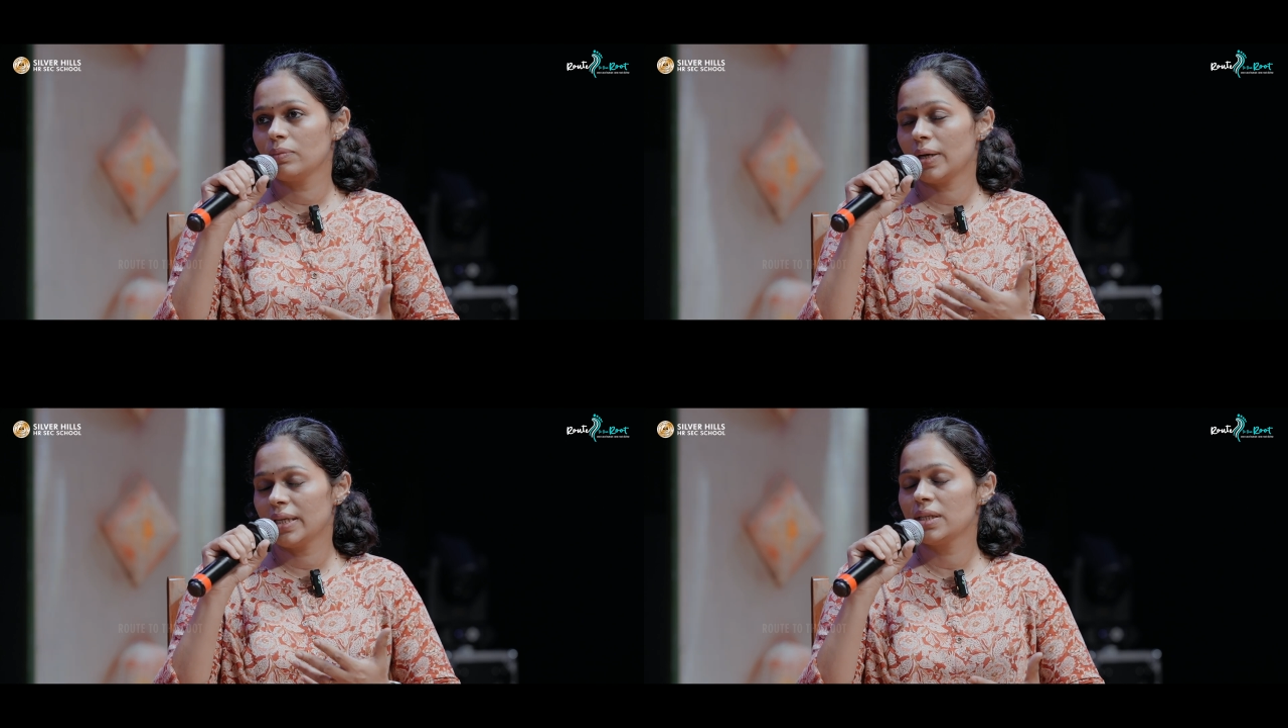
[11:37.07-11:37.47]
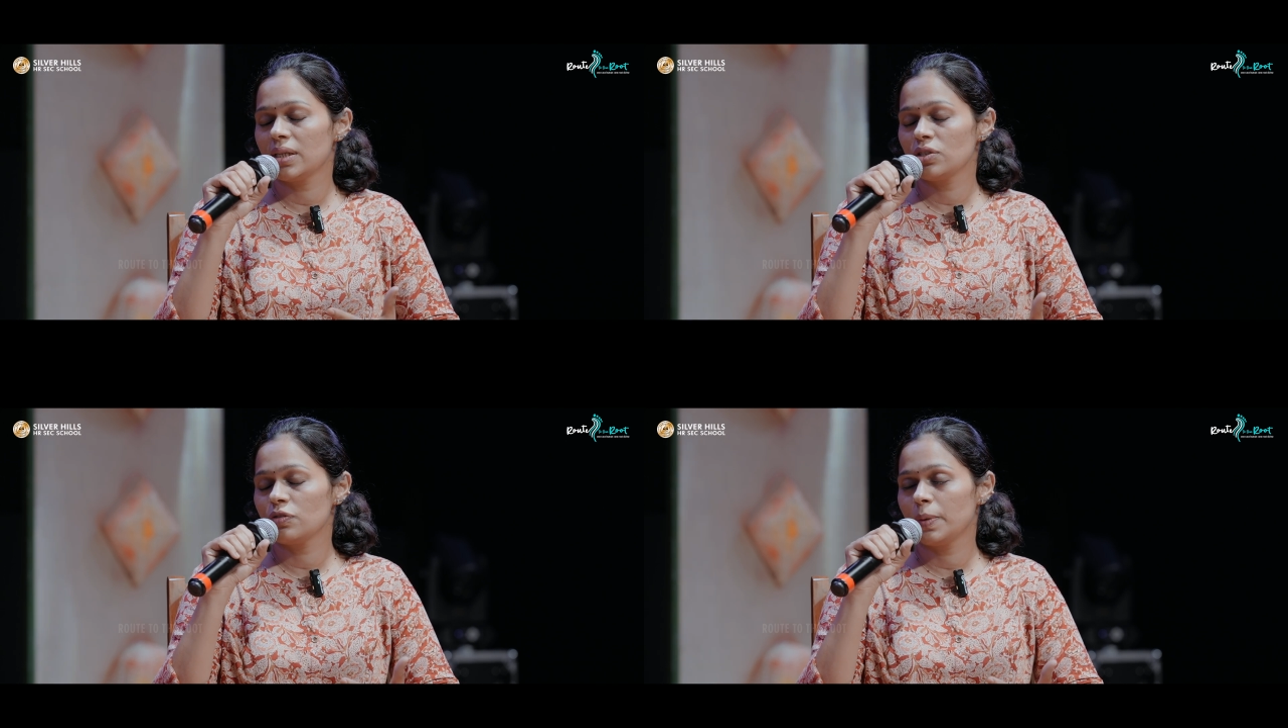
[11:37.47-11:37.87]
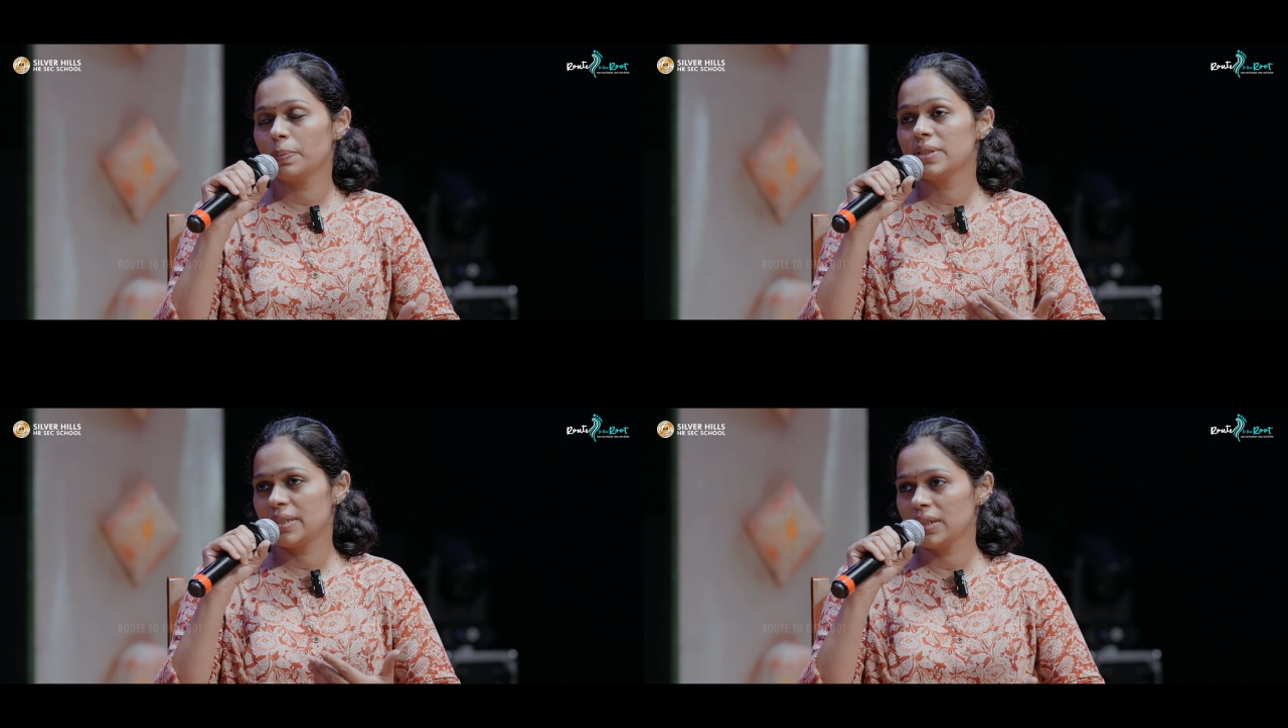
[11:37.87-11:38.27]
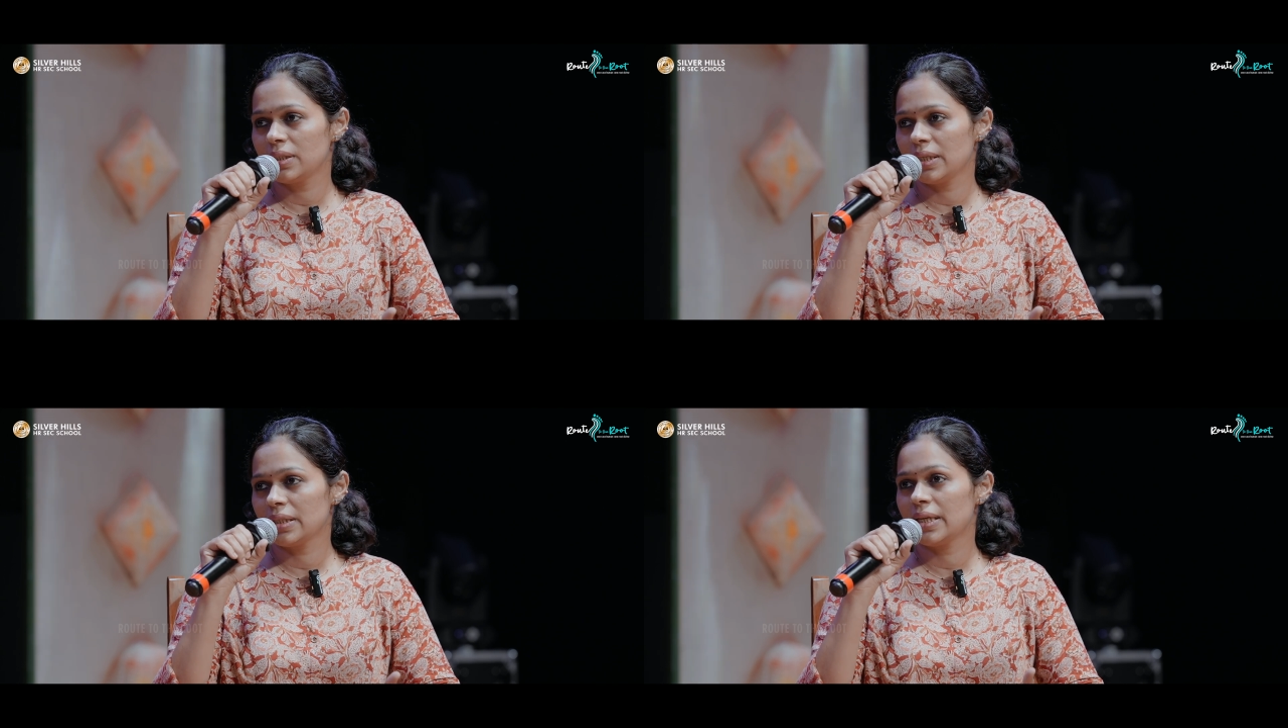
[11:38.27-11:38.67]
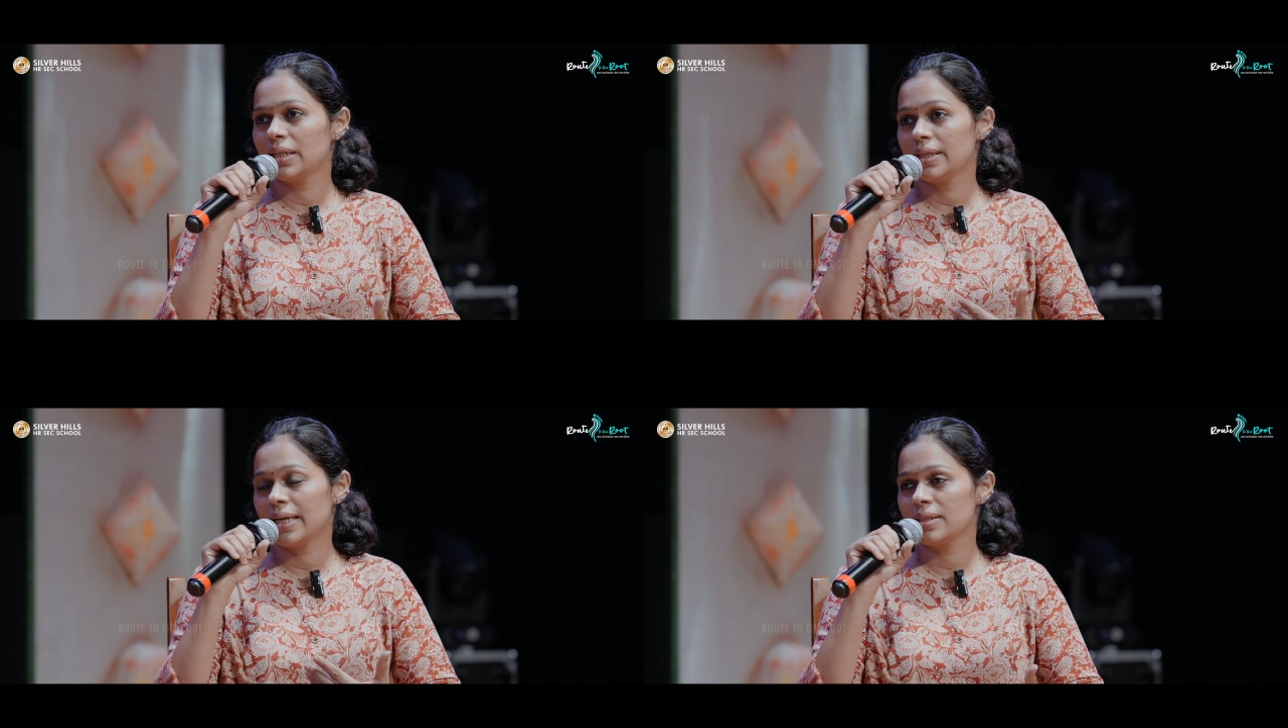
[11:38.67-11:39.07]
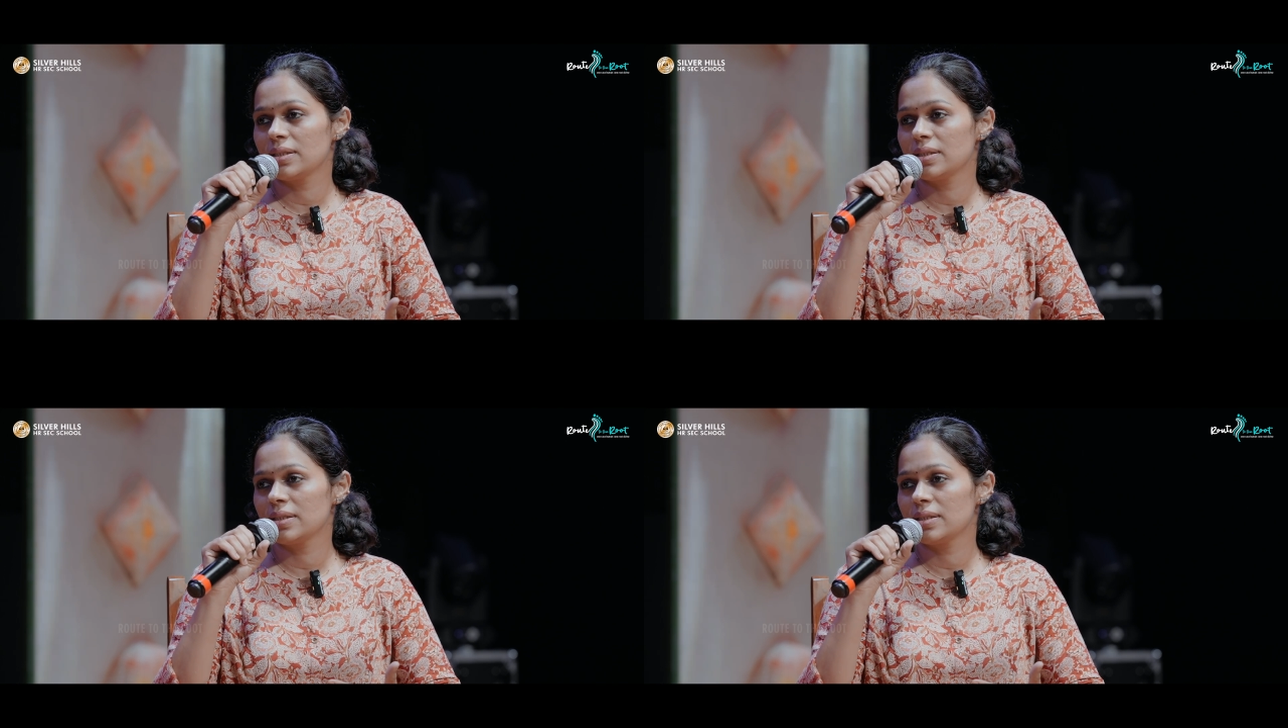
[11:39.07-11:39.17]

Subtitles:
Wider range of people still think that that